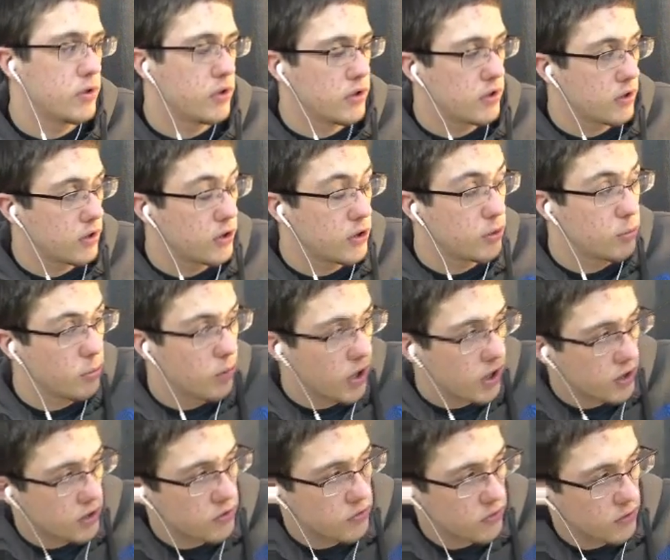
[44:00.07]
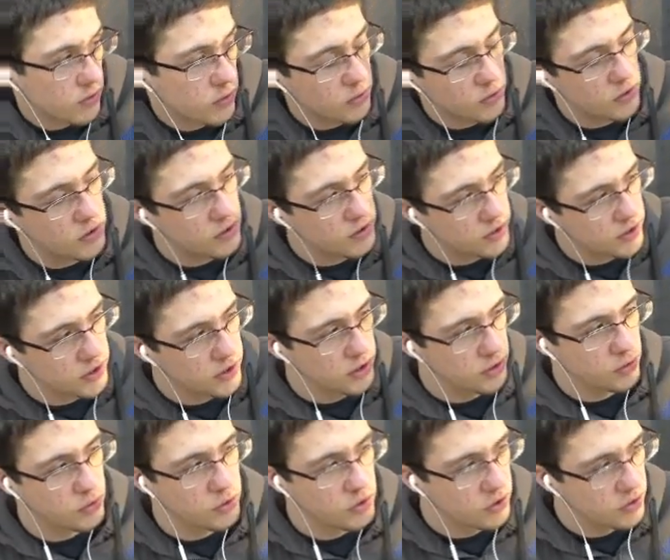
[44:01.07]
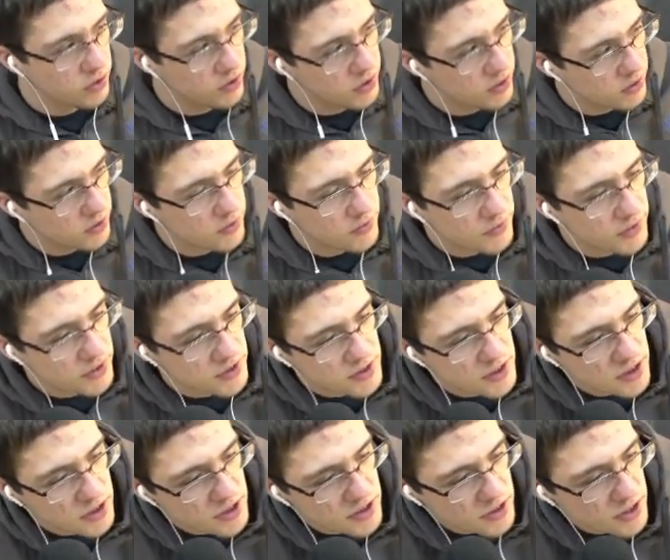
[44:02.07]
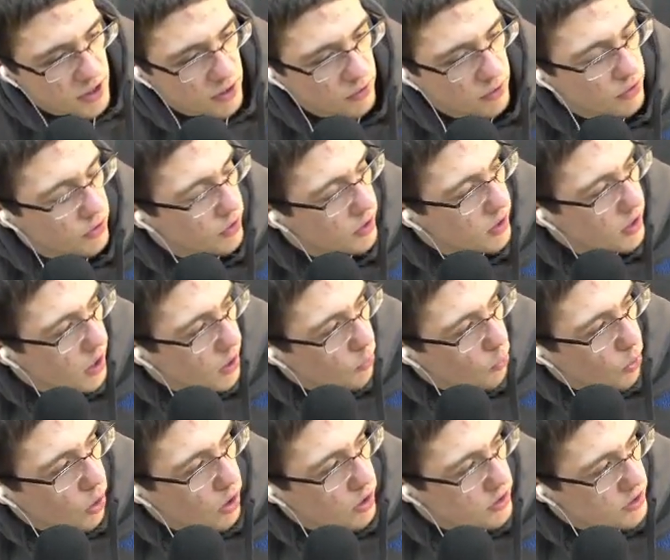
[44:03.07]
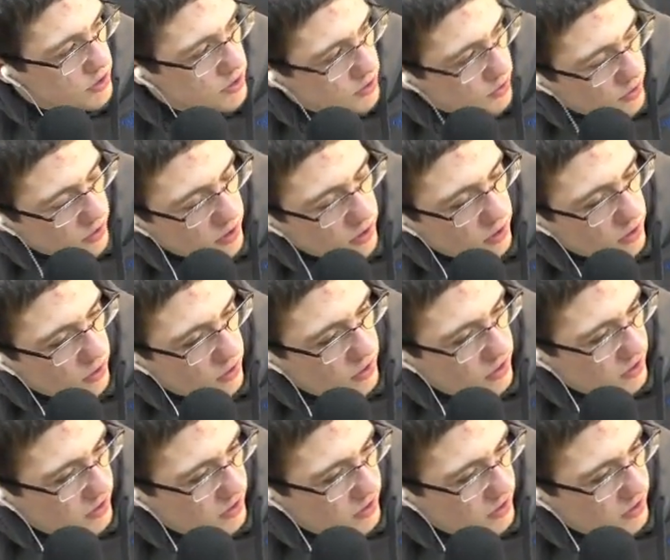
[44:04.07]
New microphone, new. It's not sounding like I want it to, you know.